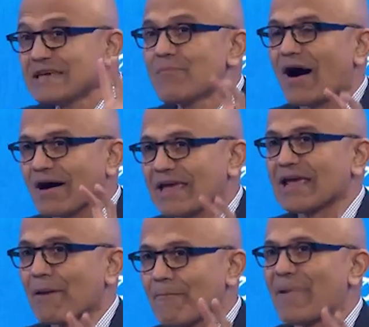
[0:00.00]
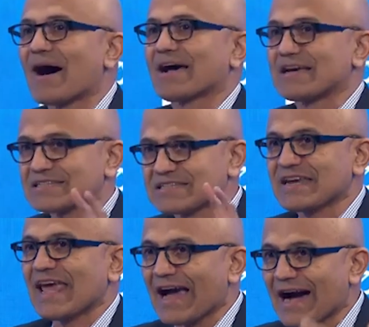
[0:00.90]
debugging a biased
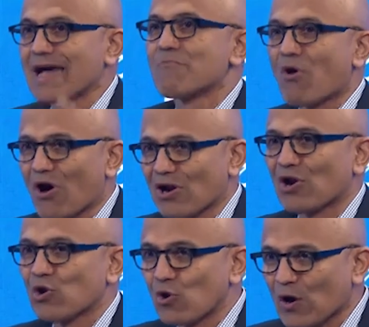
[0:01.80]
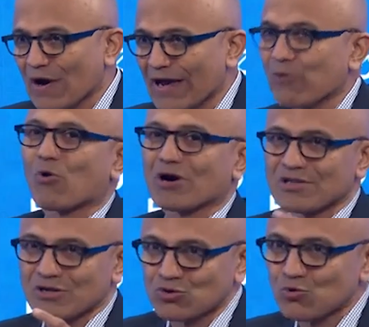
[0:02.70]
A I model look like? What
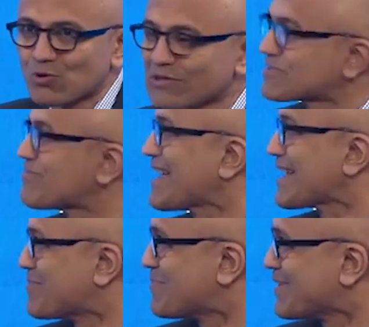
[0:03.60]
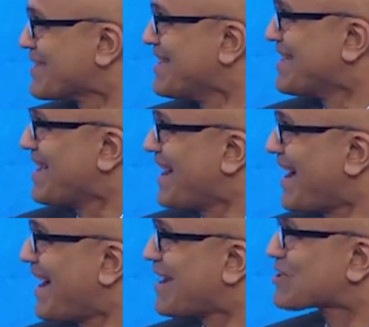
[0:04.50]
are the tools available
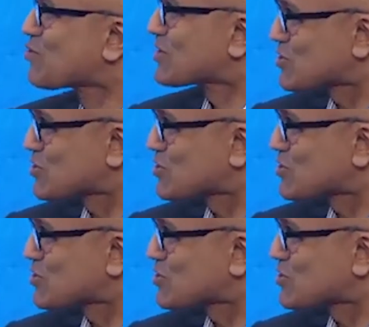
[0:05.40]
uh, to